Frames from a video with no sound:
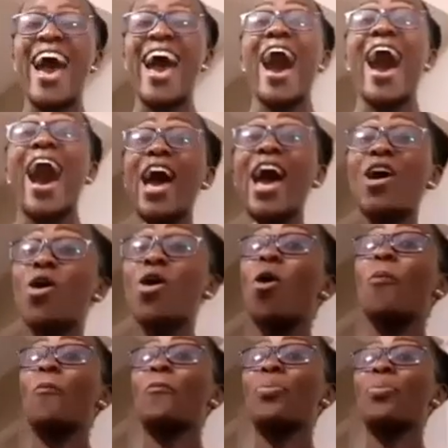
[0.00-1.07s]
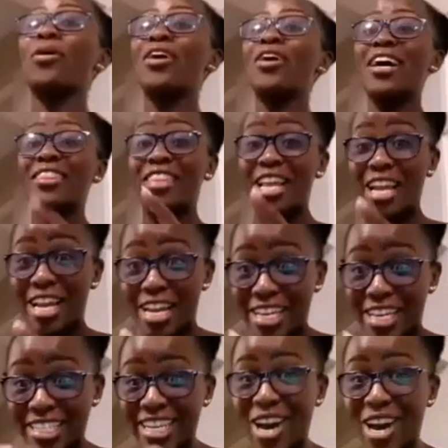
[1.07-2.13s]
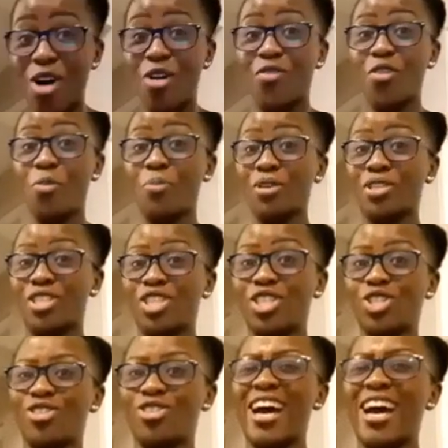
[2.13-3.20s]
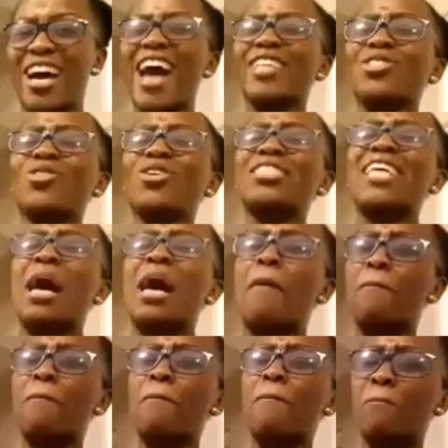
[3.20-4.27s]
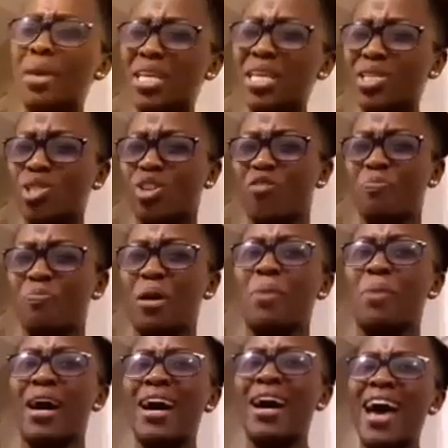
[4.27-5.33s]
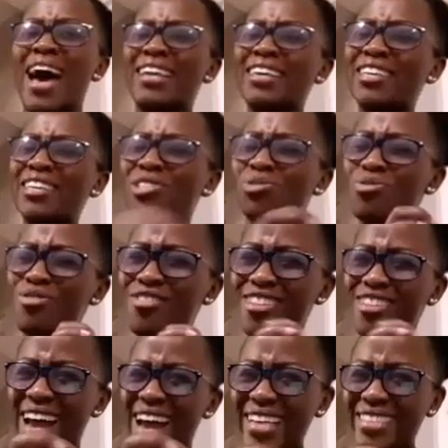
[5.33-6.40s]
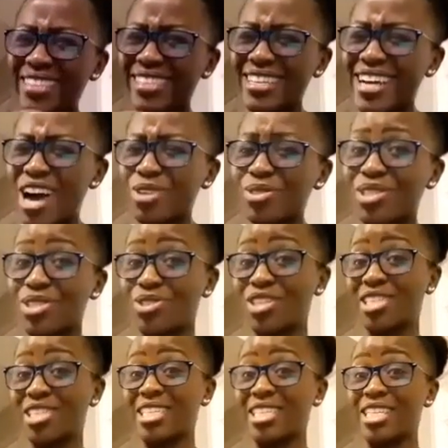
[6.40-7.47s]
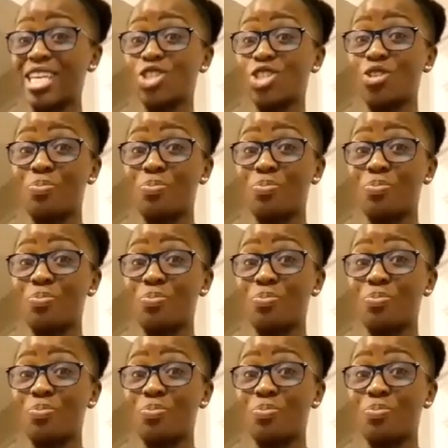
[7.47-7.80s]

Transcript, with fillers: I hope the leader of opposition has got a piece of paper and is writing out his resignation